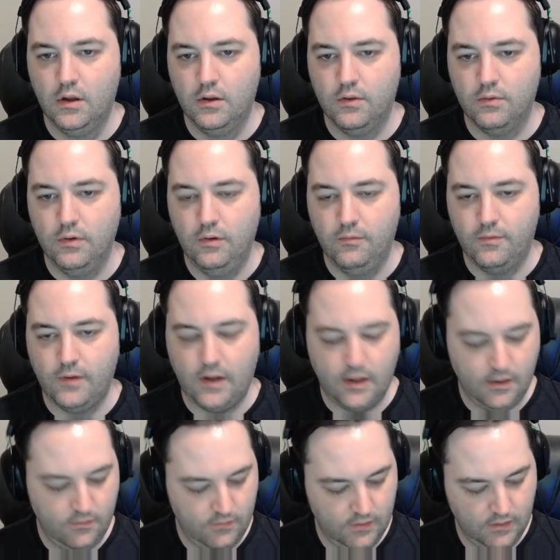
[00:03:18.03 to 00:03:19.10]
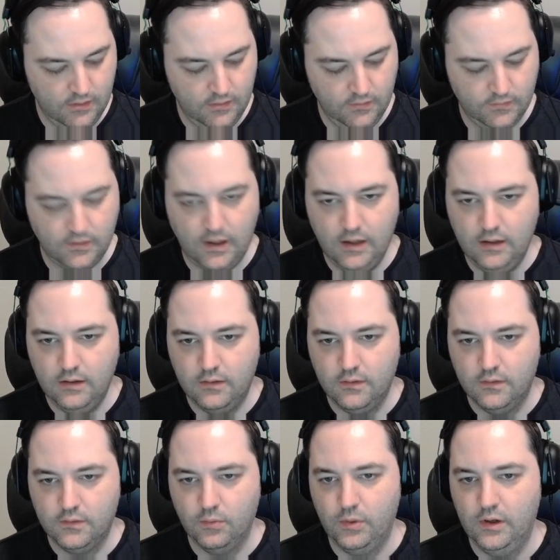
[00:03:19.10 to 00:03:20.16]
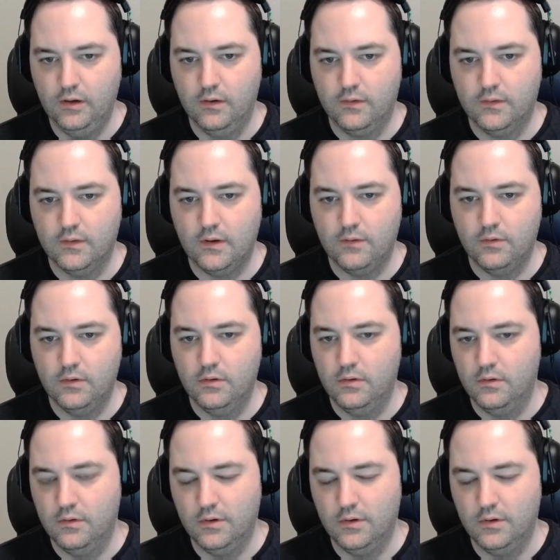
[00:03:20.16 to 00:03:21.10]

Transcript: 3 and 5 is 8, so we need a 7.